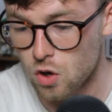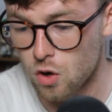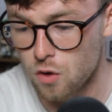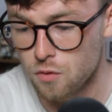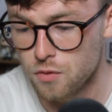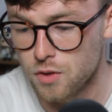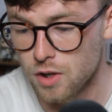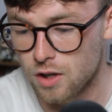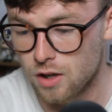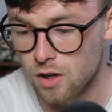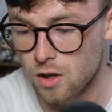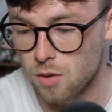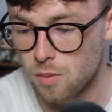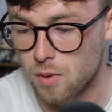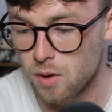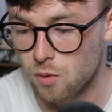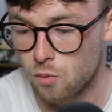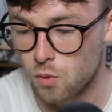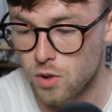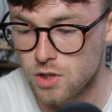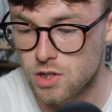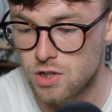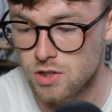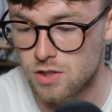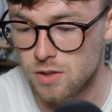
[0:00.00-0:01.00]
of the club and
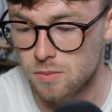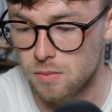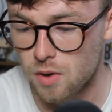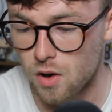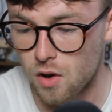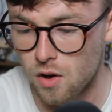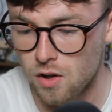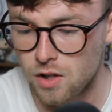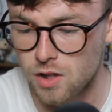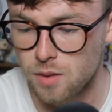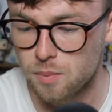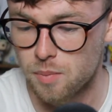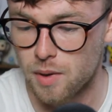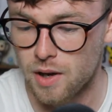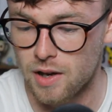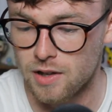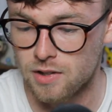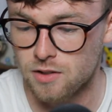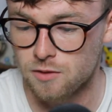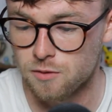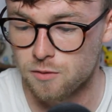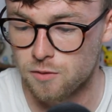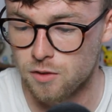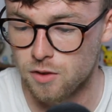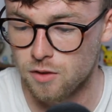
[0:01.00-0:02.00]
wishes him all the
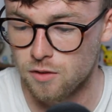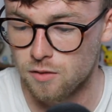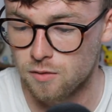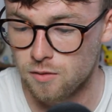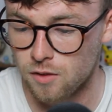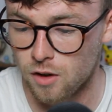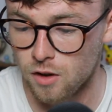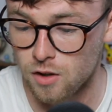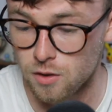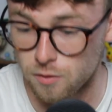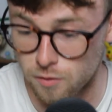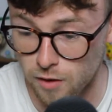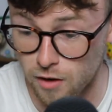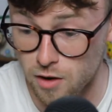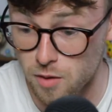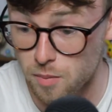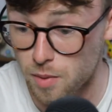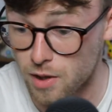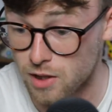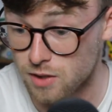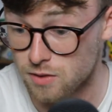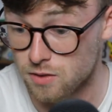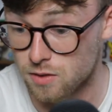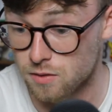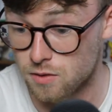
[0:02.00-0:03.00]
very
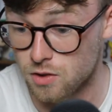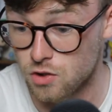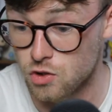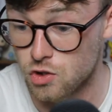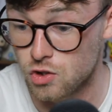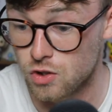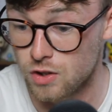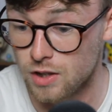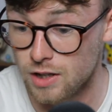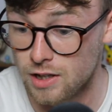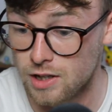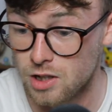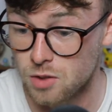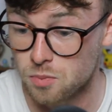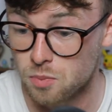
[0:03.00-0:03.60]
best for the future in his